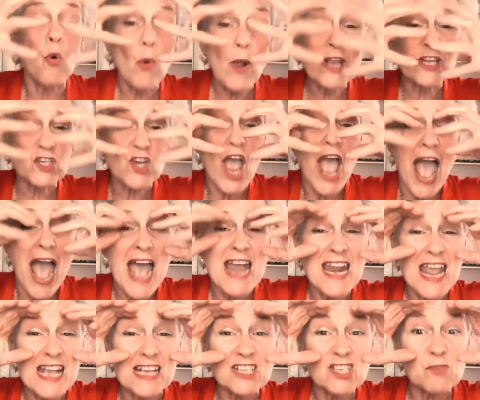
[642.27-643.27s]
which had
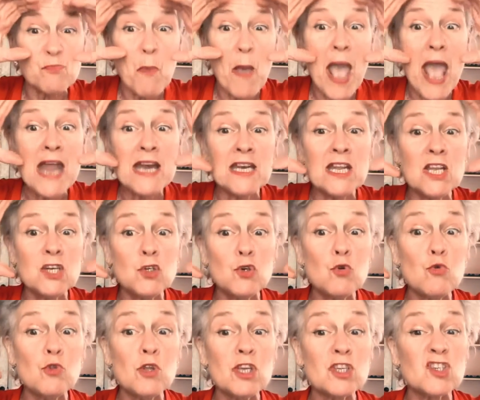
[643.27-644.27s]
expanded
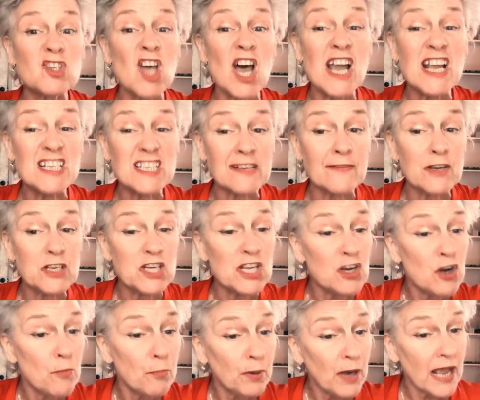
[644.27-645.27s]
to the size of a
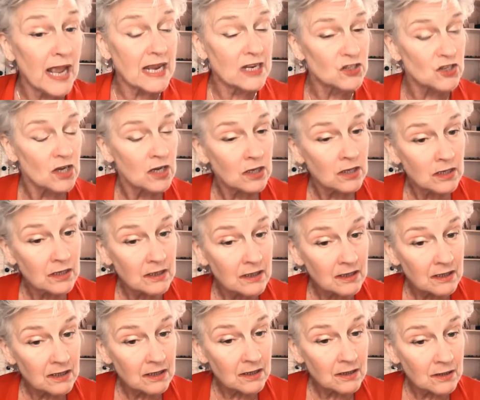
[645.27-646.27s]
dinner plate.
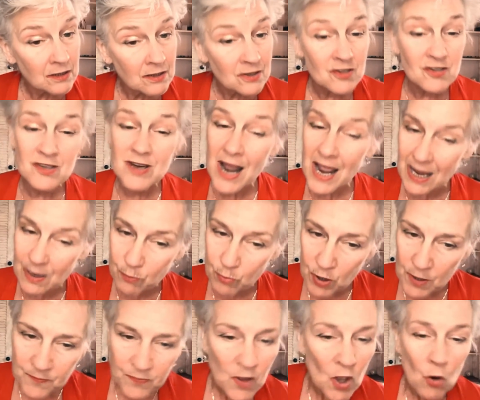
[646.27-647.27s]
Snape
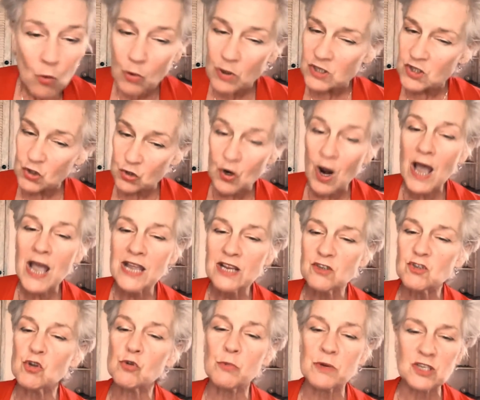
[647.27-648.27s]
was trying
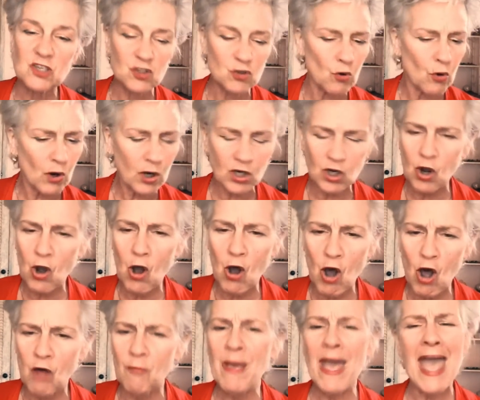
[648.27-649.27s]
to restore
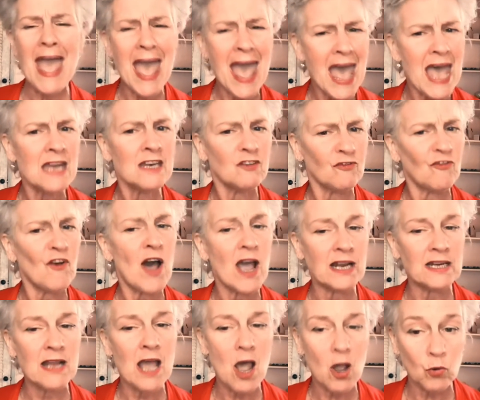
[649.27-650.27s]
calm and
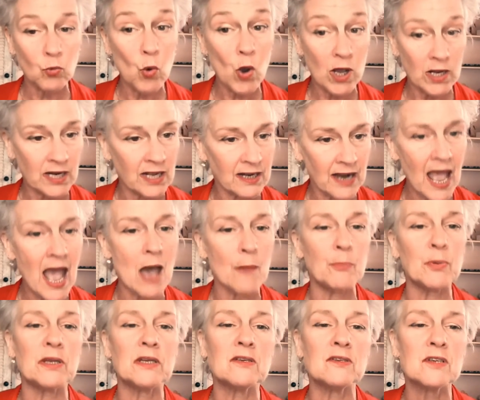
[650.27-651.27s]
find out what had
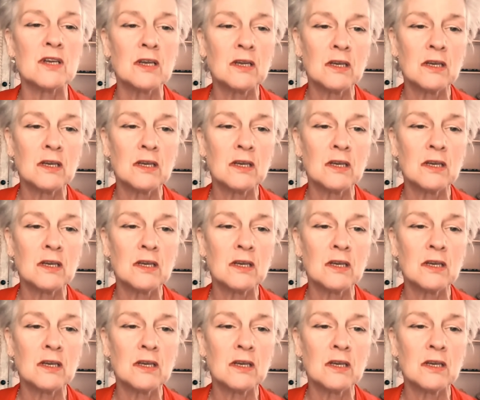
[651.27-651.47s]
happened.